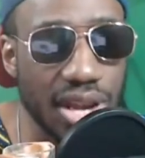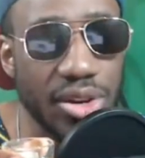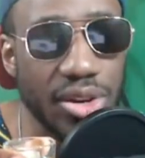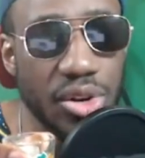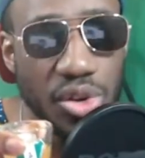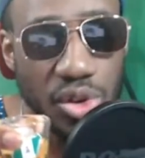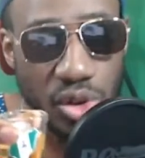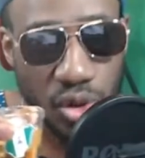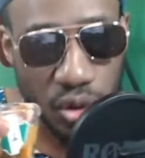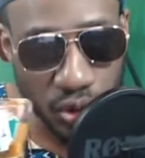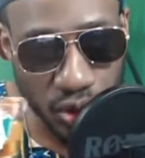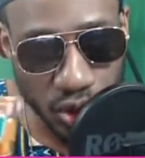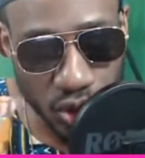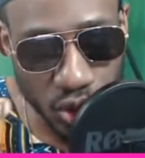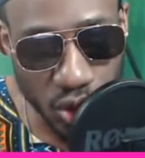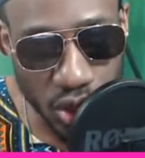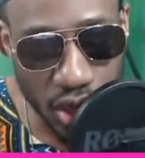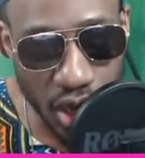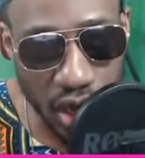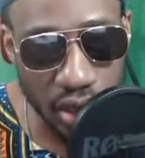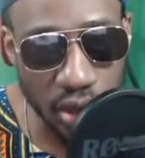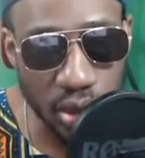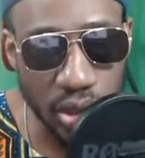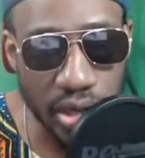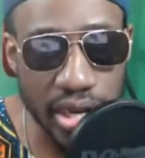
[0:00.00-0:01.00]
I know he got 2
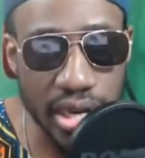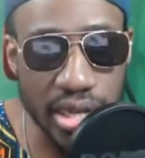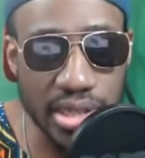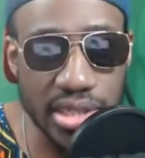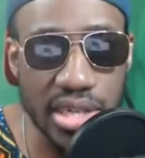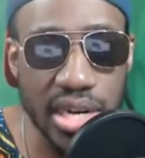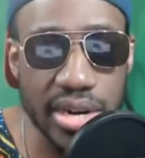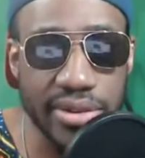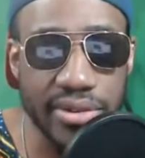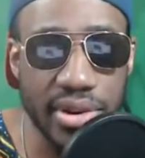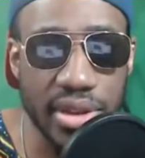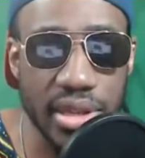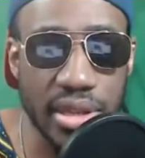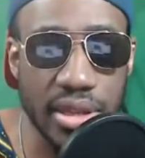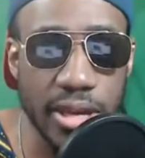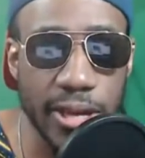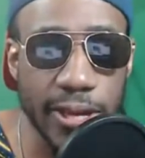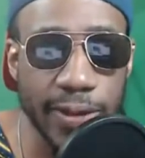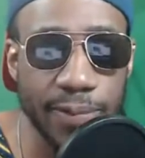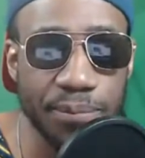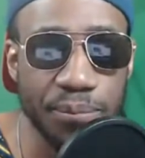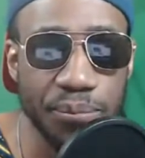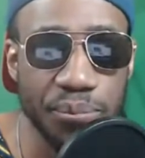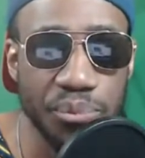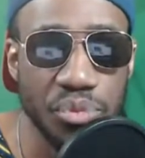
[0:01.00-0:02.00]
yellow cards and
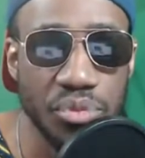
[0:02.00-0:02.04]
everything,